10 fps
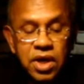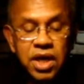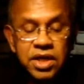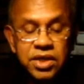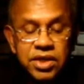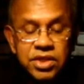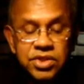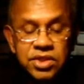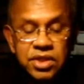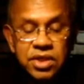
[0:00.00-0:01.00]

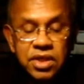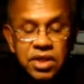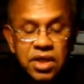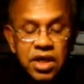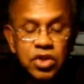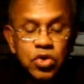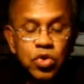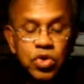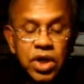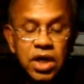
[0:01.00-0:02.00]
architects
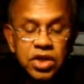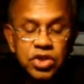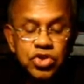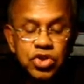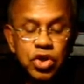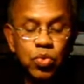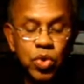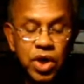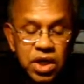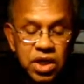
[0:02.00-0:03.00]
and good architectural
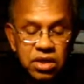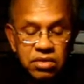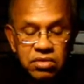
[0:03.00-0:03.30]
work,